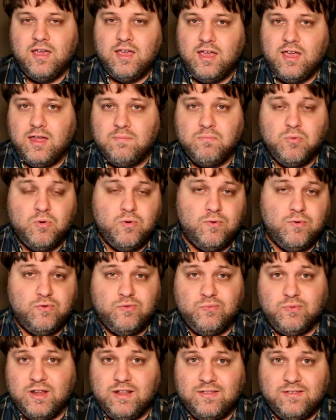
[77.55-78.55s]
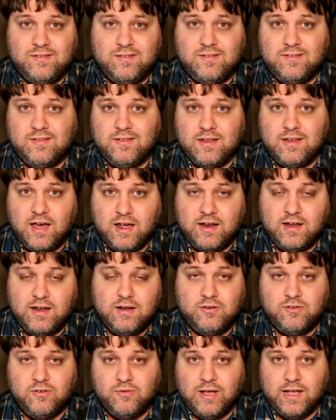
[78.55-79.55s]
It moves when it's not in
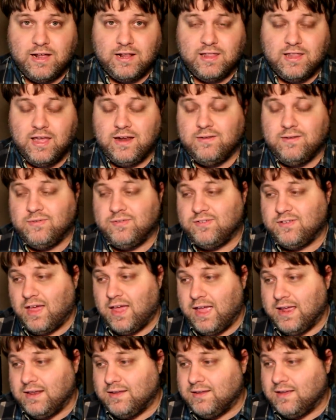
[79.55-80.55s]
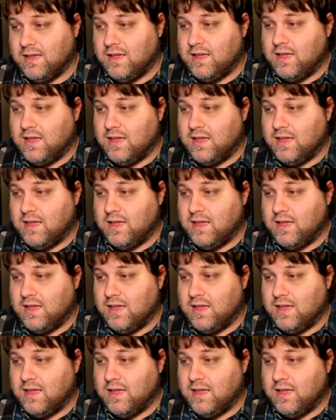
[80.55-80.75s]
a direct line of sight.